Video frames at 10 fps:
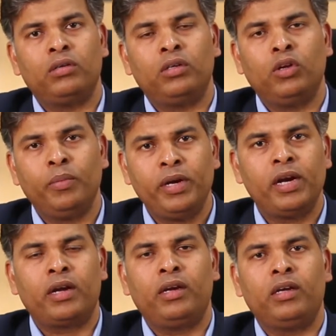
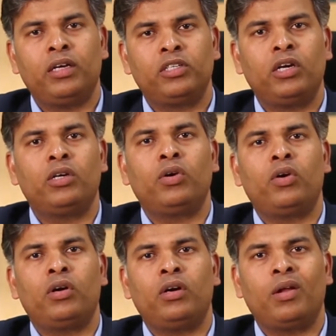immediately consult
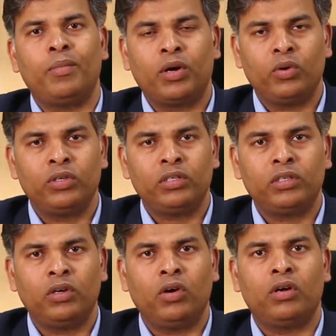your dermatologist,
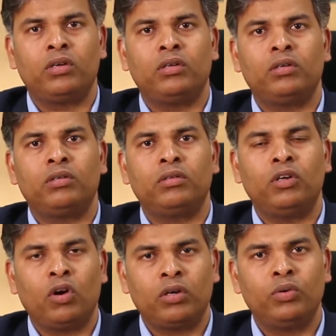your
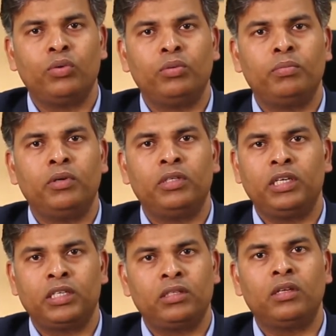doctor who
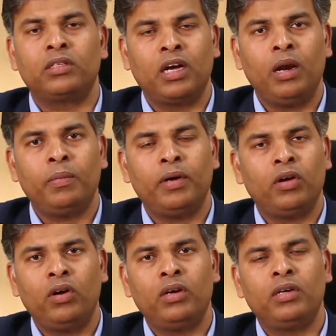checks the scalp and
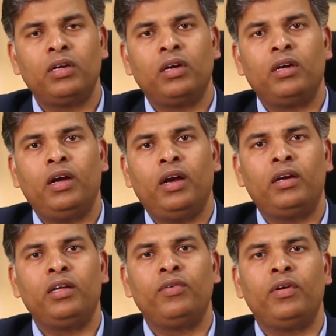all,
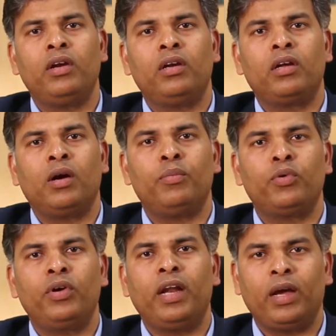and he will come
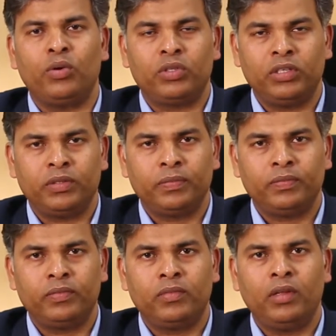to a diagnosis.
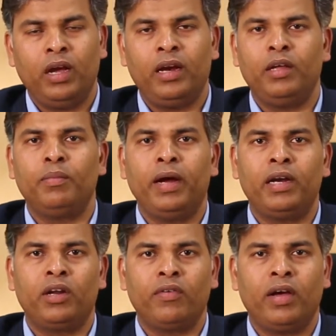And he
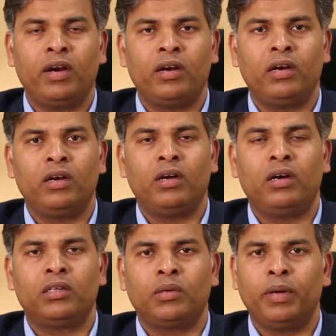might require
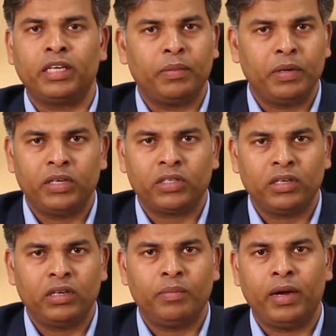some
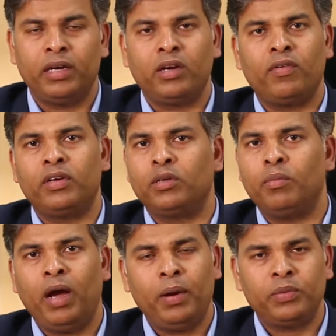examination, he might require some
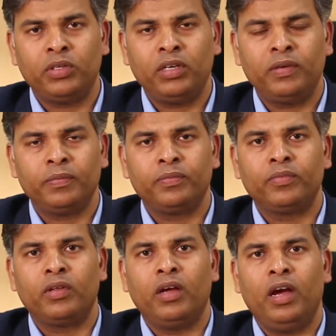biopsy,
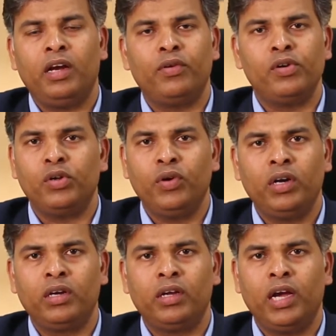and he will do it.
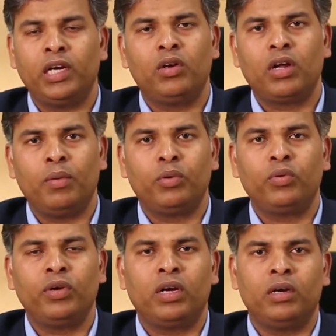And he will come
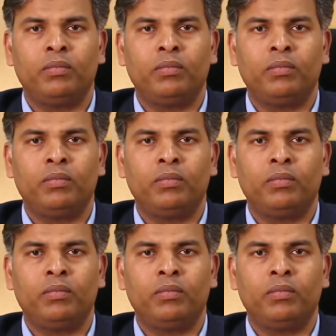to a